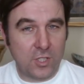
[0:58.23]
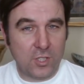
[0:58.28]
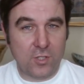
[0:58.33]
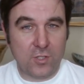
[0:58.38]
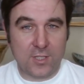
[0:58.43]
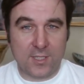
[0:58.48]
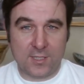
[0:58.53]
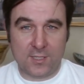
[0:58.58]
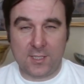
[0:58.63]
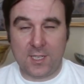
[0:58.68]
You
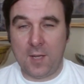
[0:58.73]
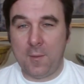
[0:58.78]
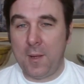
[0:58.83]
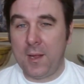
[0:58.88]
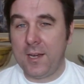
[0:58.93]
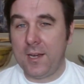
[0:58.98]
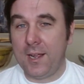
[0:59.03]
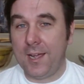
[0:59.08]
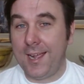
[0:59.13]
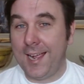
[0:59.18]
can use it as a
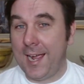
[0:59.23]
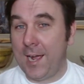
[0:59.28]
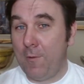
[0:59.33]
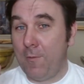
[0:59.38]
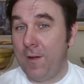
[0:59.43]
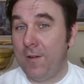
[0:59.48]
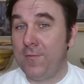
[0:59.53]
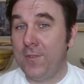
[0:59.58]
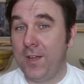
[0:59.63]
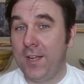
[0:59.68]
commander.
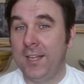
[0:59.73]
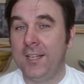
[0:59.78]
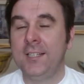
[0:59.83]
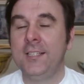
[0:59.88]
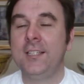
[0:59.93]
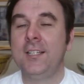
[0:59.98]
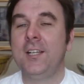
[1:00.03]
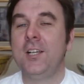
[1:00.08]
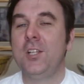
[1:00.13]
However,